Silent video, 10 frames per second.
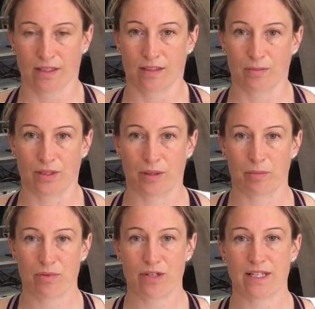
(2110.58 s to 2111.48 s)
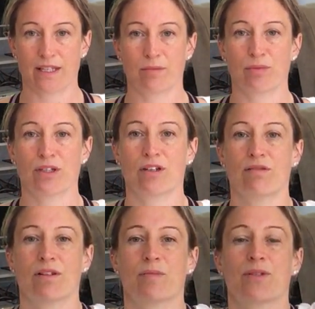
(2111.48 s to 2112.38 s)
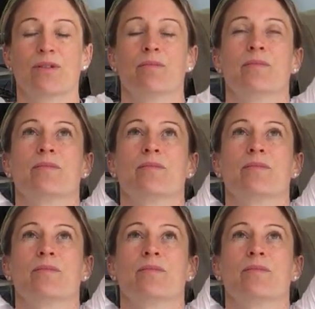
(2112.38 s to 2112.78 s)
And we're going to breathe in, bring our arms up.